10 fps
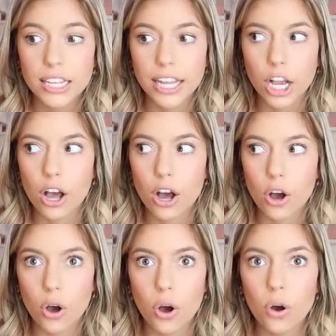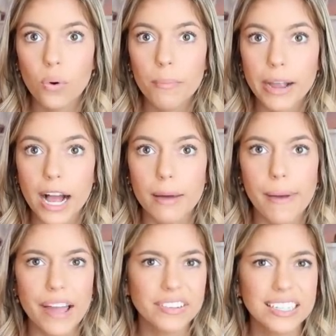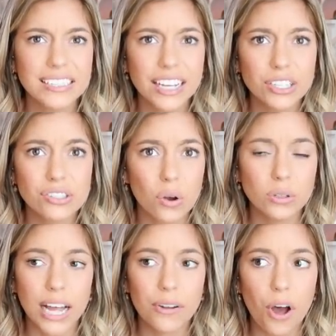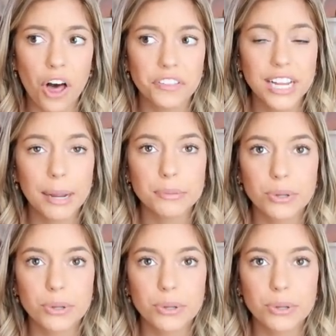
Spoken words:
Like, oh my god, but everything's like sold out all the time.